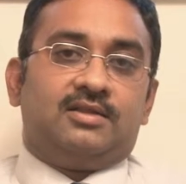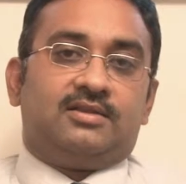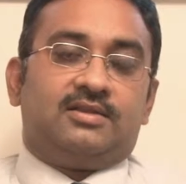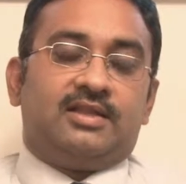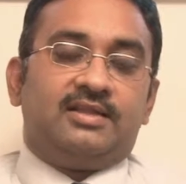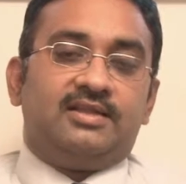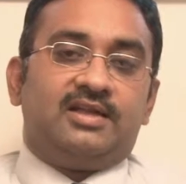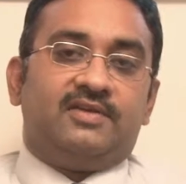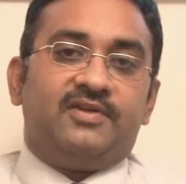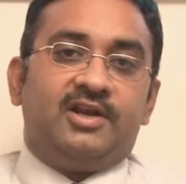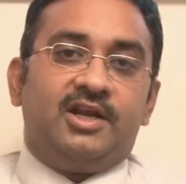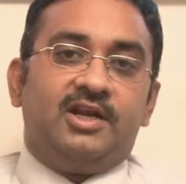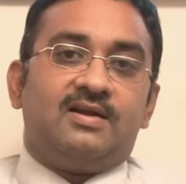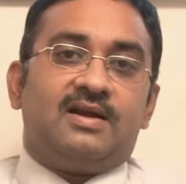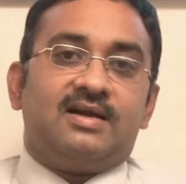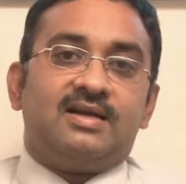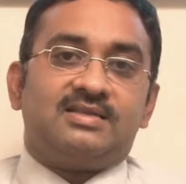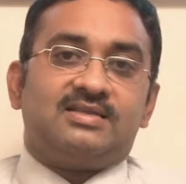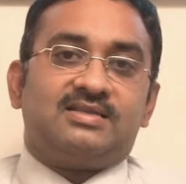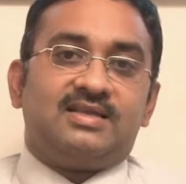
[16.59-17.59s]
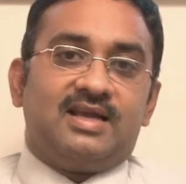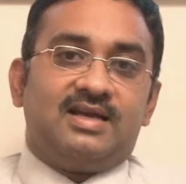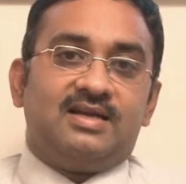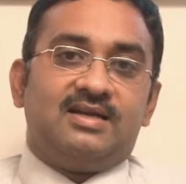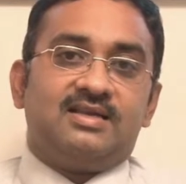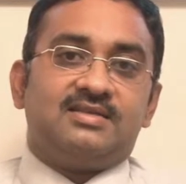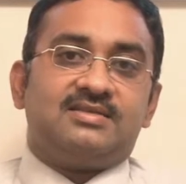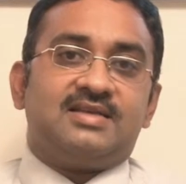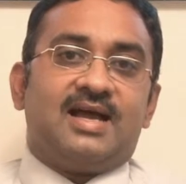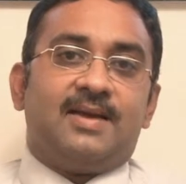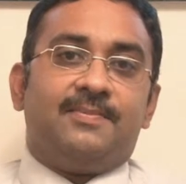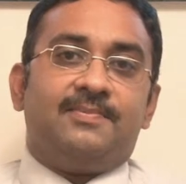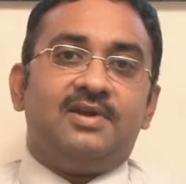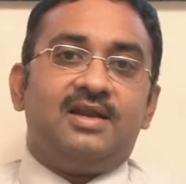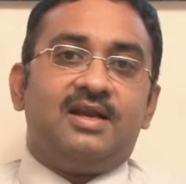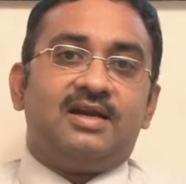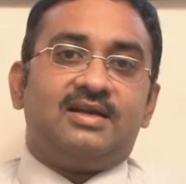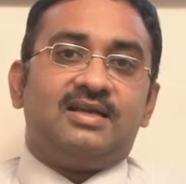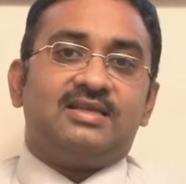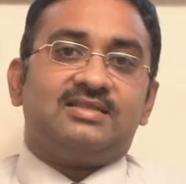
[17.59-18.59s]
thing that we need to understand is
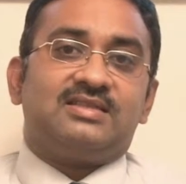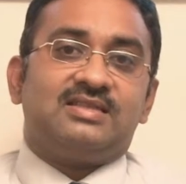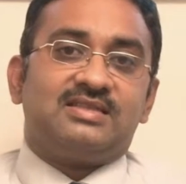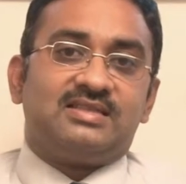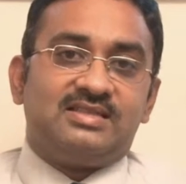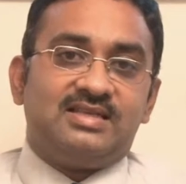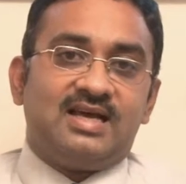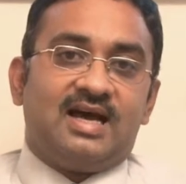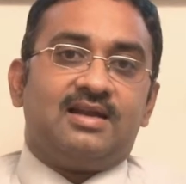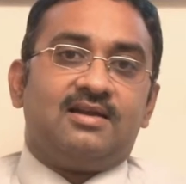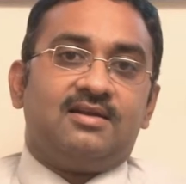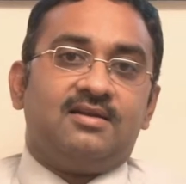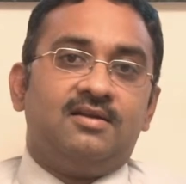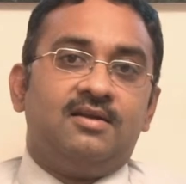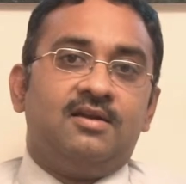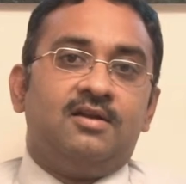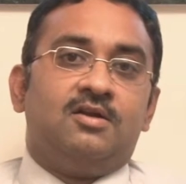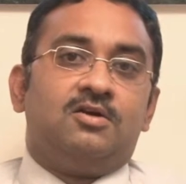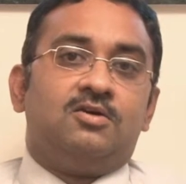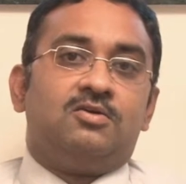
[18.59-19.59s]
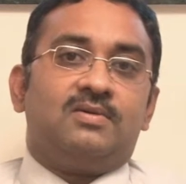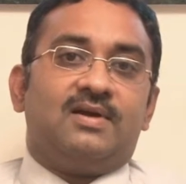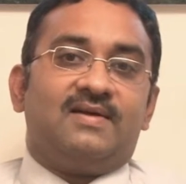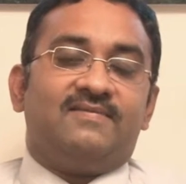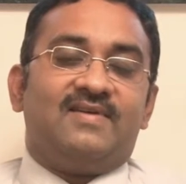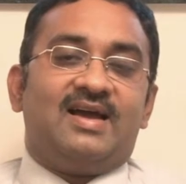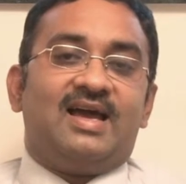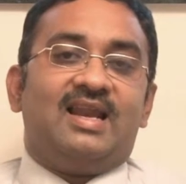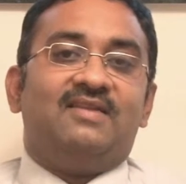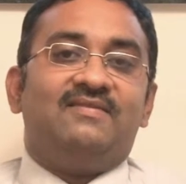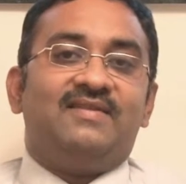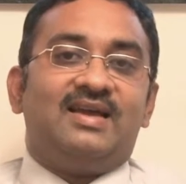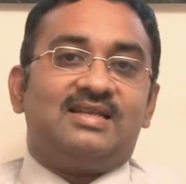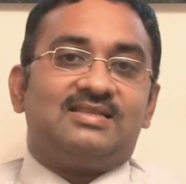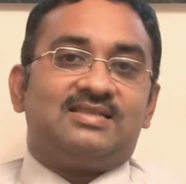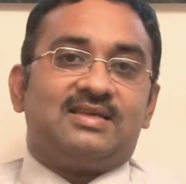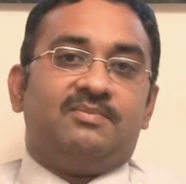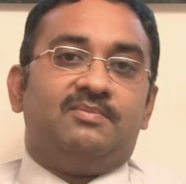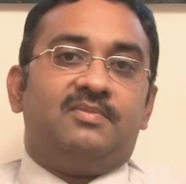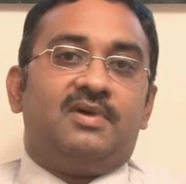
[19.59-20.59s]
apnea test is done to evaluate
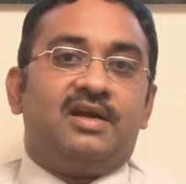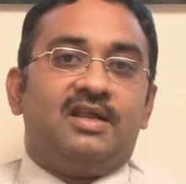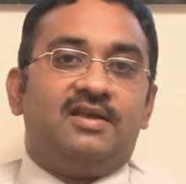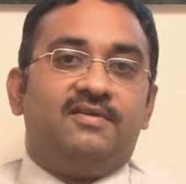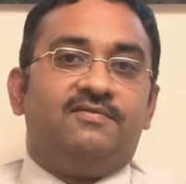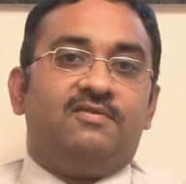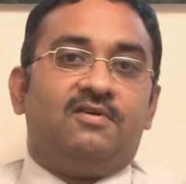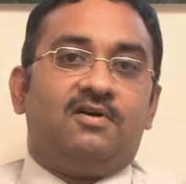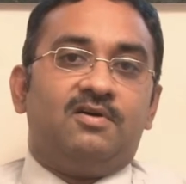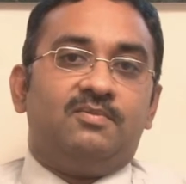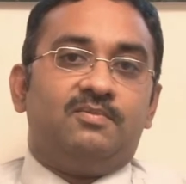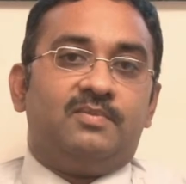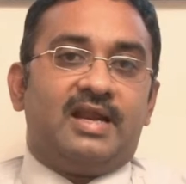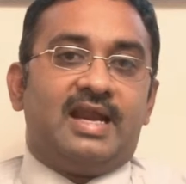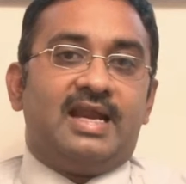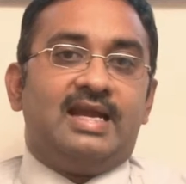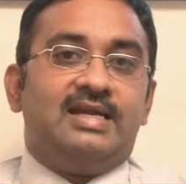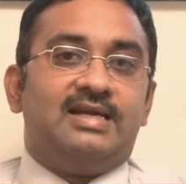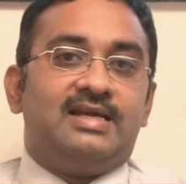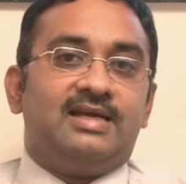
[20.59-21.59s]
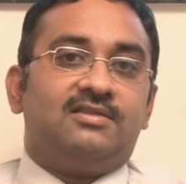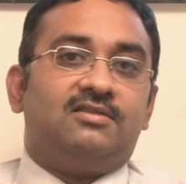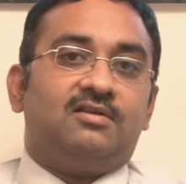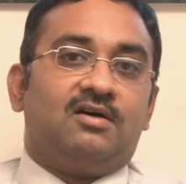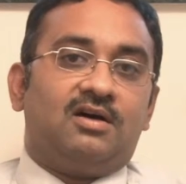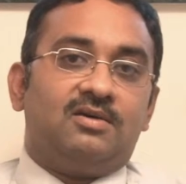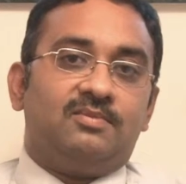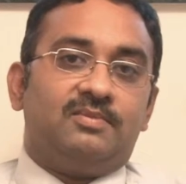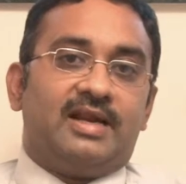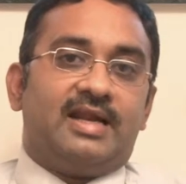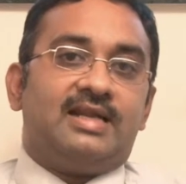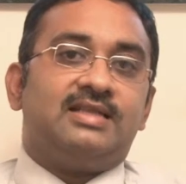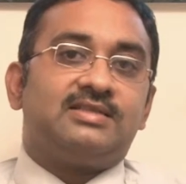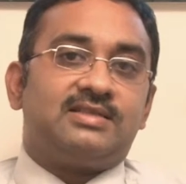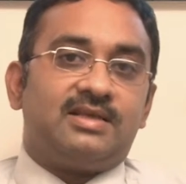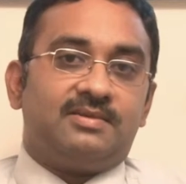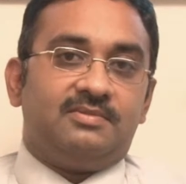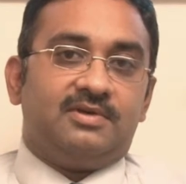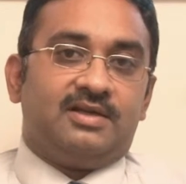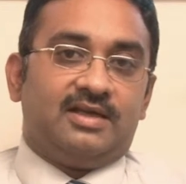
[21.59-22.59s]
somebody for brain death or
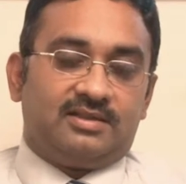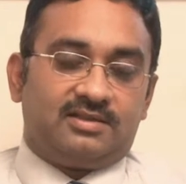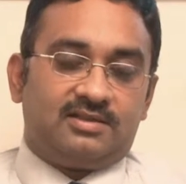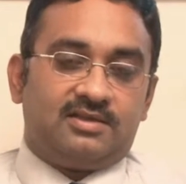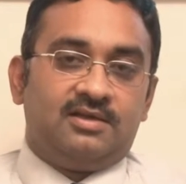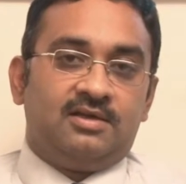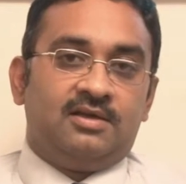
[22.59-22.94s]
brainstem death.